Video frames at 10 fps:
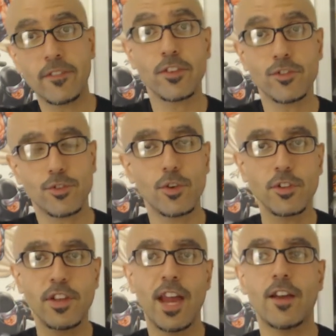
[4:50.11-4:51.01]
If you
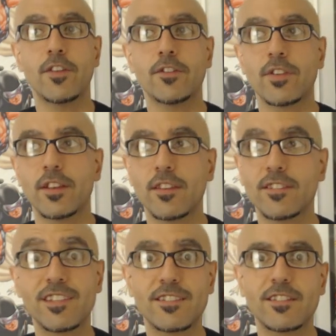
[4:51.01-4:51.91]
scroll down, there's like the
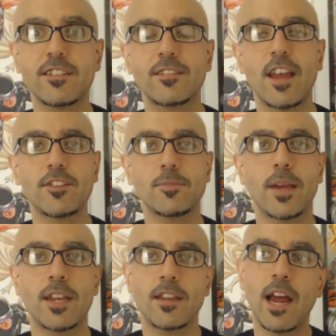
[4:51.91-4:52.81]
60s
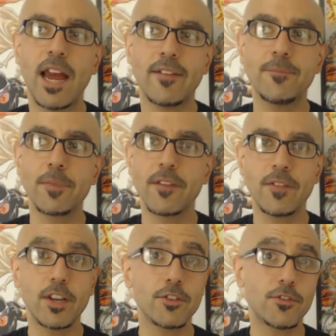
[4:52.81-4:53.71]
X-Men, and I have
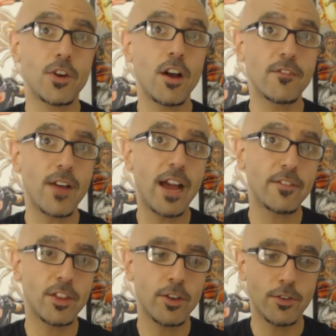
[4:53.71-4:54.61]
videos for all five
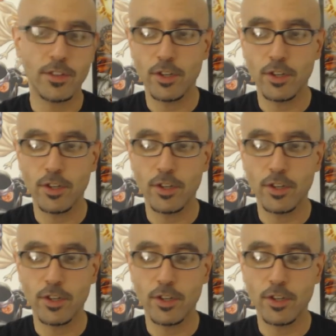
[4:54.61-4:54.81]
of those.